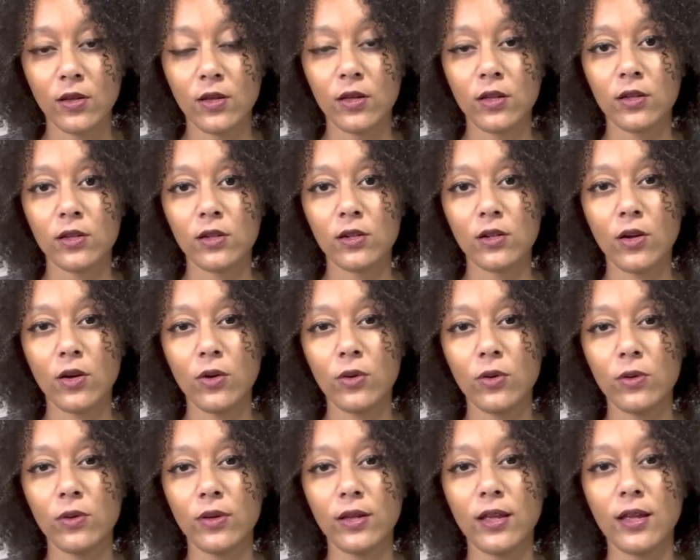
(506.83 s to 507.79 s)
you
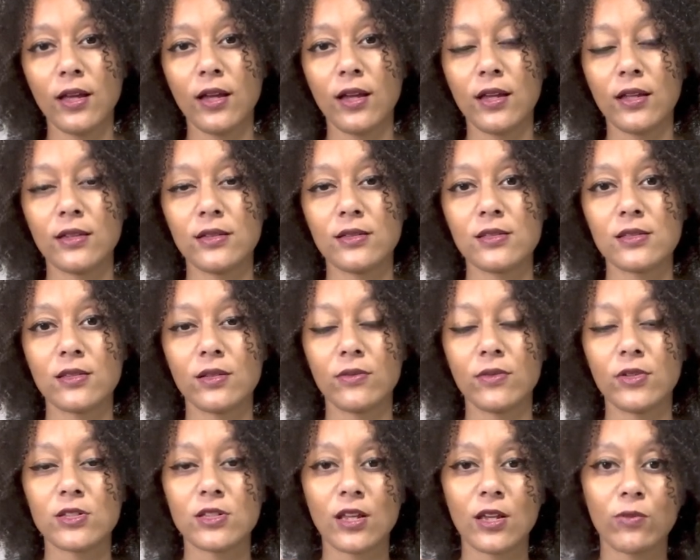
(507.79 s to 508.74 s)
know? And
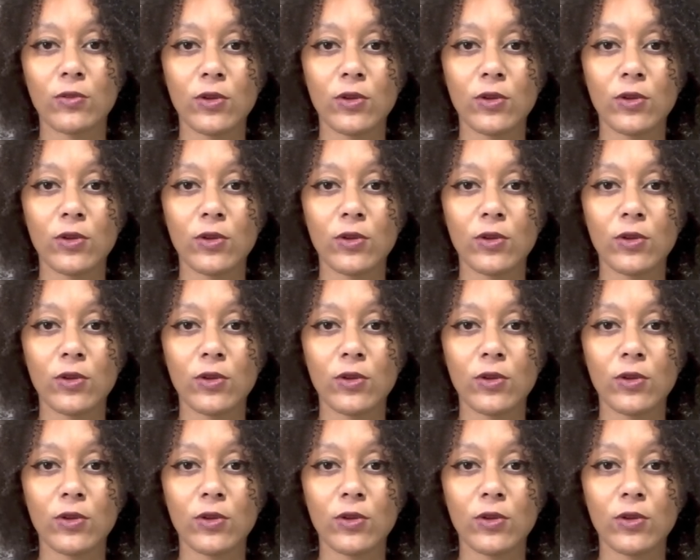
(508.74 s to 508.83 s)
it's like,